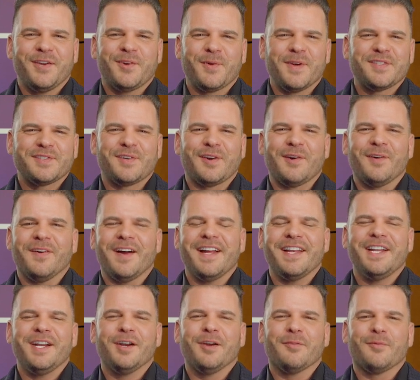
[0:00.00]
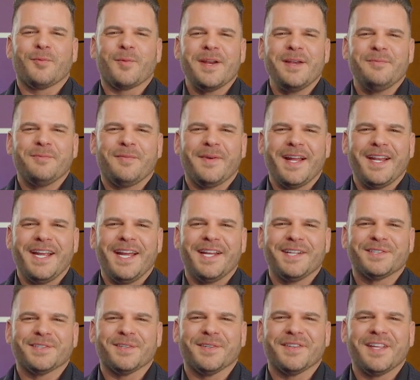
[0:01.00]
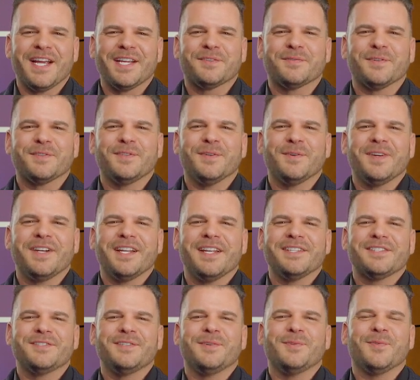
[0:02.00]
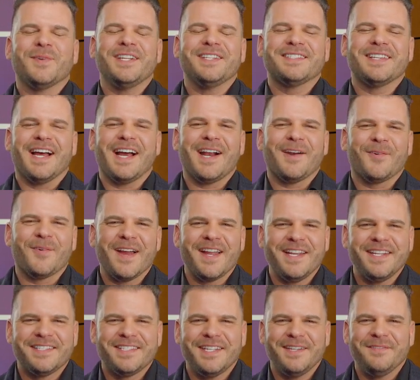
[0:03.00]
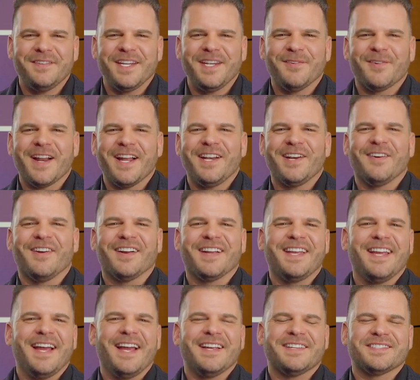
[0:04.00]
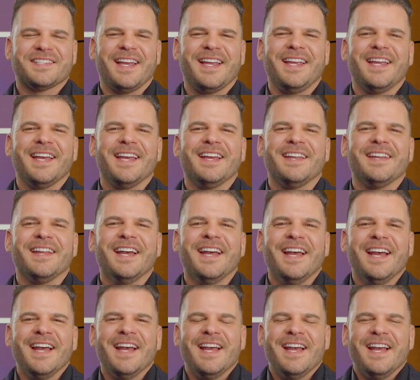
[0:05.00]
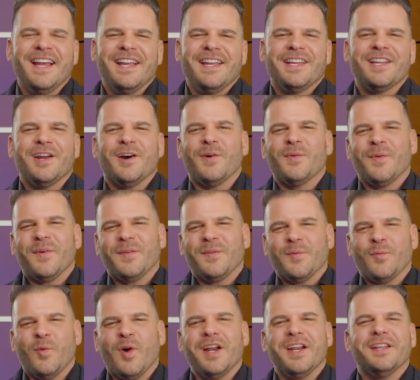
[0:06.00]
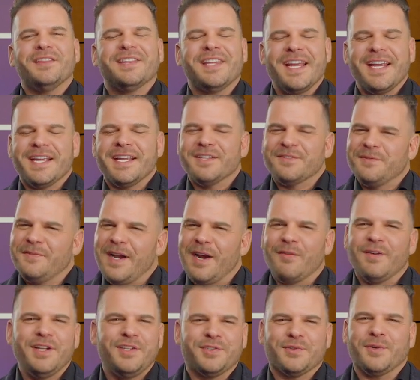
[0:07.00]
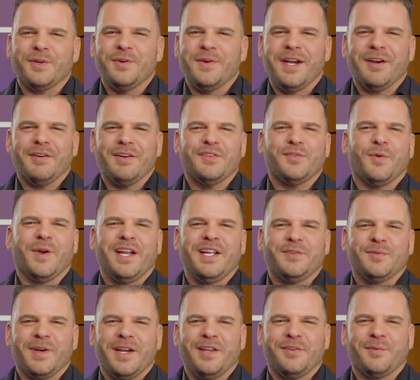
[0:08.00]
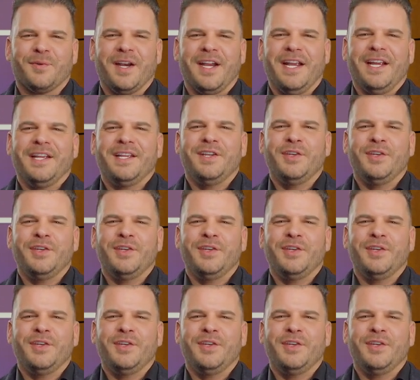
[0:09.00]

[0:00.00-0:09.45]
Chris Heerlein here of REAP Financial. Thanks for tuning in to Retire Ready TV right here on KXAN. You know, one thing is very true here in 2023.